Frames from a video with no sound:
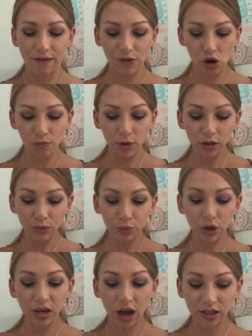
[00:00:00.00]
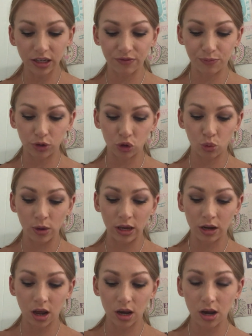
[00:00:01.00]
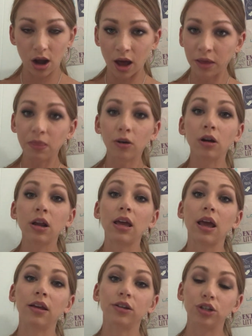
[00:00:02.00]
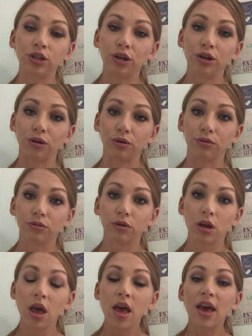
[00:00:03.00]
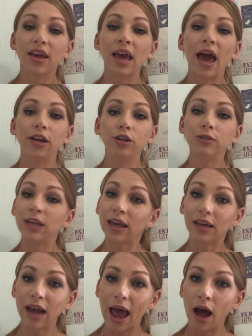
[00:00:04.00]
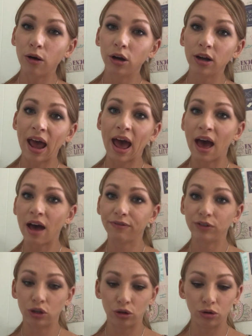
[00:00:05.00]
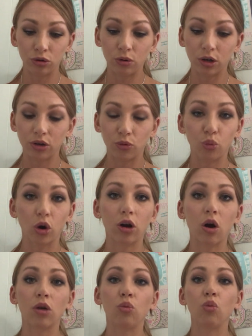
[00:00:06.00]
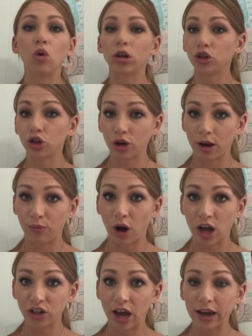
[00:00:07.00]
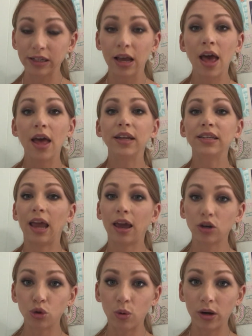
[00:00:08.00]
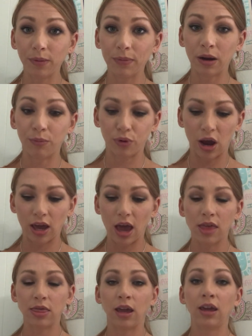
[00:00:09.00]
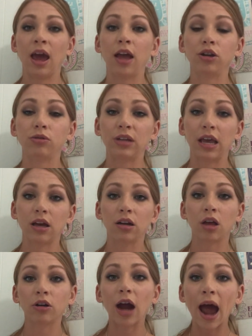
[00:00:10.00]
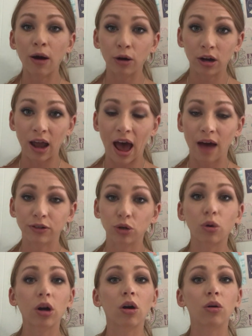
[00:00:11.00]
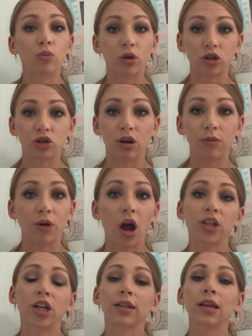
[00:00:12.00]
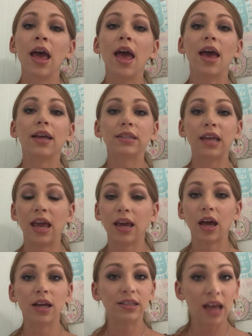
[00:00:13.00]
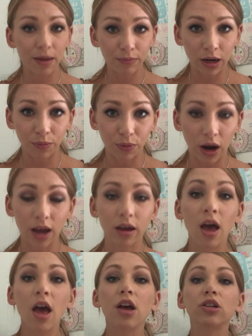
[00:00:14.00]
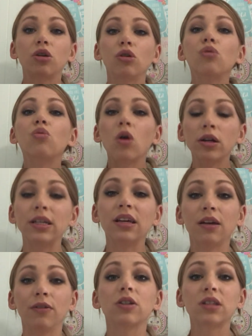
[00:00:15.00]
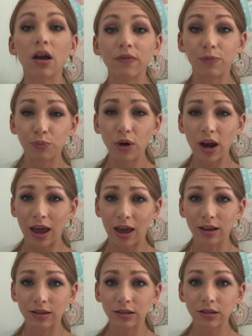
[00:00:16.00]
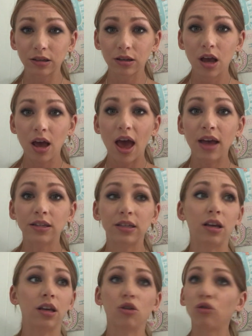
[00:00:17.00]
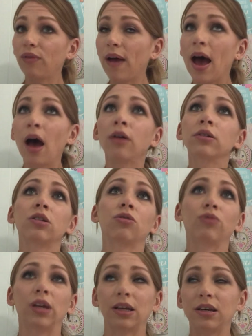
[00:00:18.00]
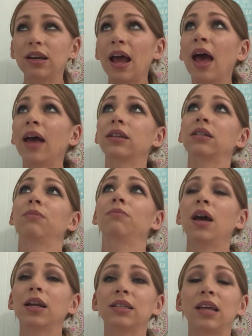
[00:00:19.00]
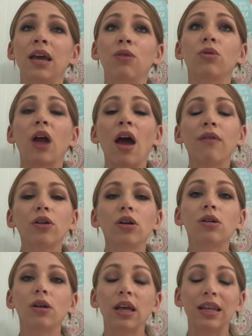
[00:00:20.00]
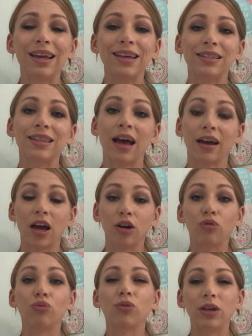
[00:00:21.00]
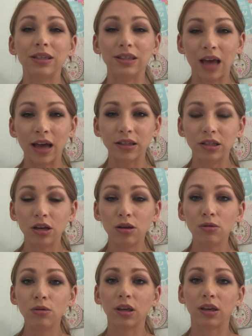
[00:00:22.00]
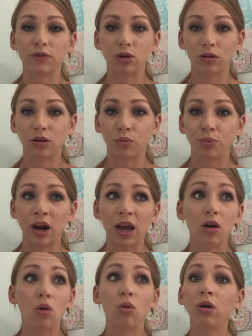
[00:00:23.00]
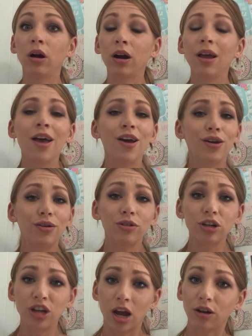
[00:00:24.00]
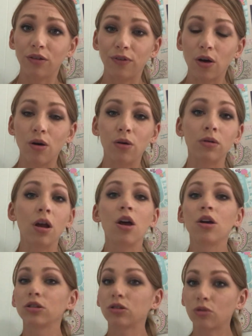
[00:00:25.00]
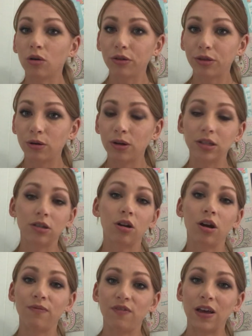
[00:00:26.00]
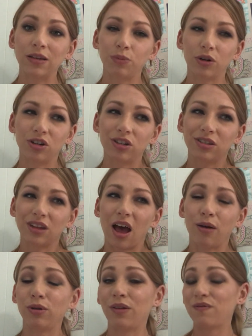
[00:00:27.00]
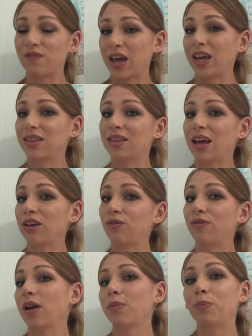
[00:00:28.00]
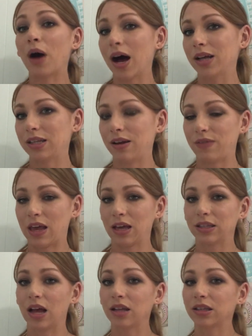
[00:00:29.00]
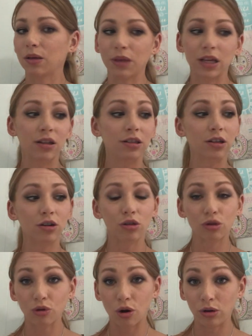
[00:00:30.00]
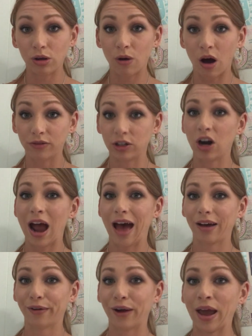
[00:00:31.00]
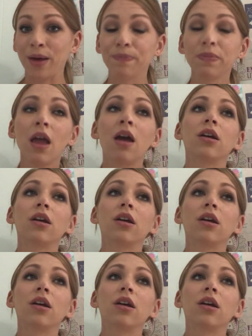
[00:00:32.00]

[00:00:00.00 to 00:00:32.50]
If you're most productive between 9:30 and 2, can you take an hour and a half to work on one straight project? Take a 20-minute break, and then can you take another hour and a half to work on one straight project and take a 10-minute break? So you want to give yourself breaks and to ground, to reconnect, to meditate, whatever it is that kind of resets you and gives you a little break, or, to check your phone, scroll through Instagram, Facebook, just I would invite that you find positive things, not something that's going to throw you off track, right?